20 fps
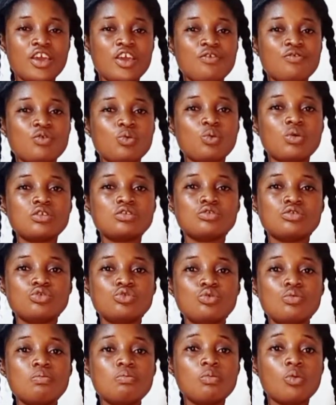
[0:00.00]
if you want to
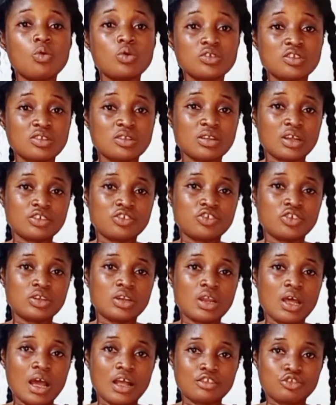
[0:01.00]
do more
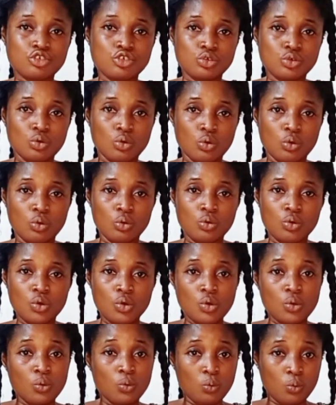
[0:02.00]
snatching at your
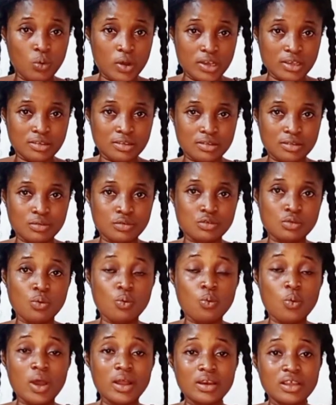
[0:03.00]
waist.
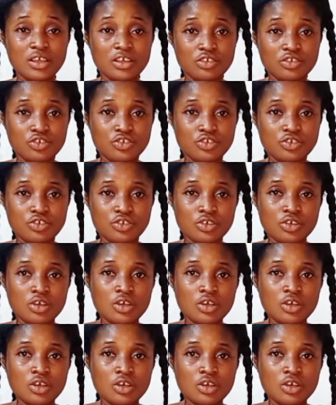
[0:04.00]
So 1 inch.